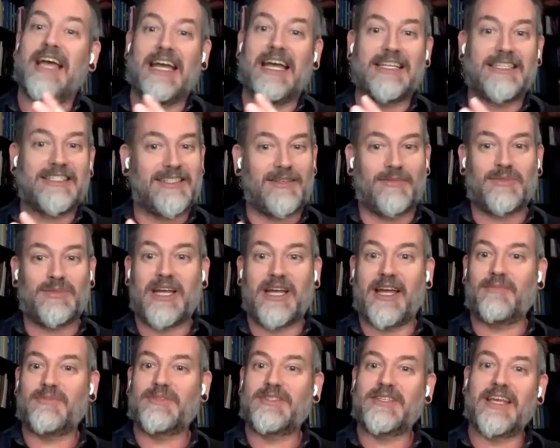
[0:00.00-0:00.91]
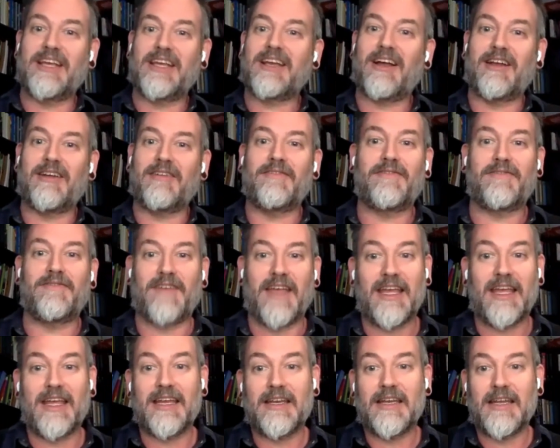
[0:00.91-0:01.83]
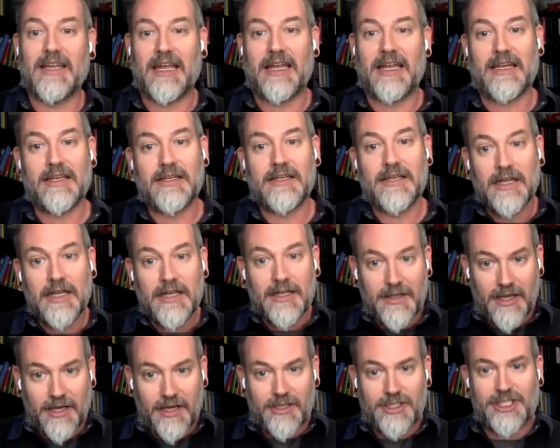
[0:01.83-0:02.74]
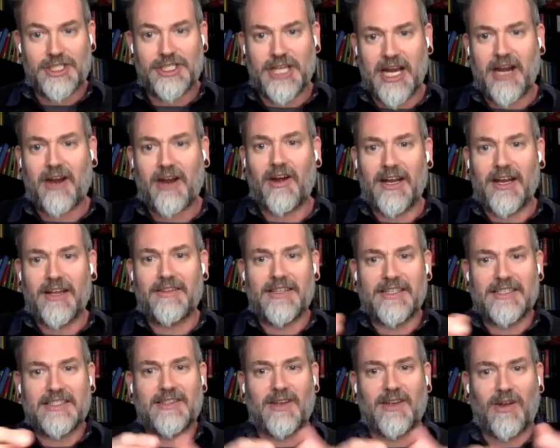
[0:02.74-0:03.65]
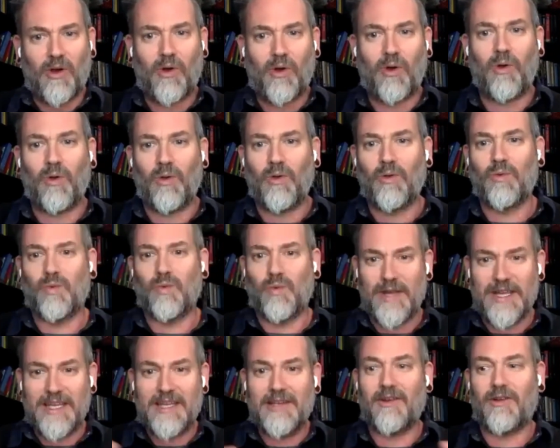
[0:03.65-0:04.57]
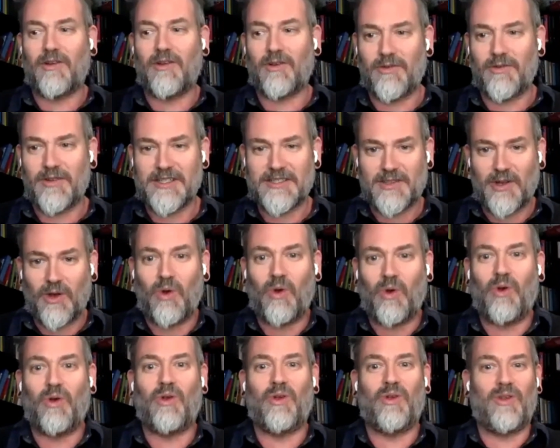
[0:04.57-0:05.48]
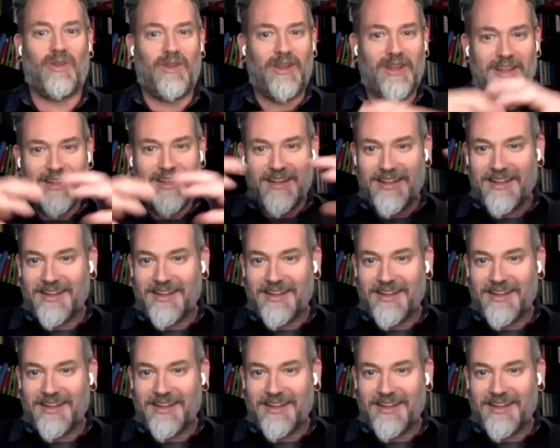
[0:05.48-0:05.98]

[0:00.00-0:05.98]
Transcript: and sometimes they kind of fade, and they're sharing this whole wheel or this whole,